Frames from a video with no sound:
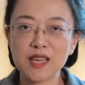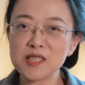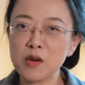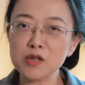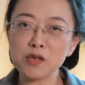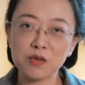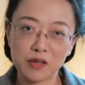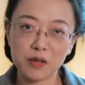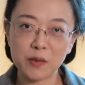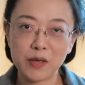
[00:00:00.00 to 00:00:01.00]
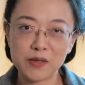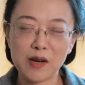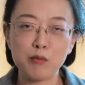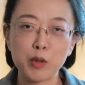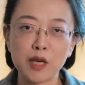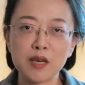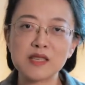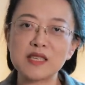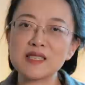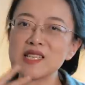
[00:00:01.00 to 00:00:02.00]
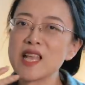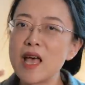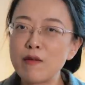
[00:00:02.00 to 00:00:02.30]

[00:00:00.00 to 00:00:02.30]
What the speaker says: it's also rather well done because it doesn't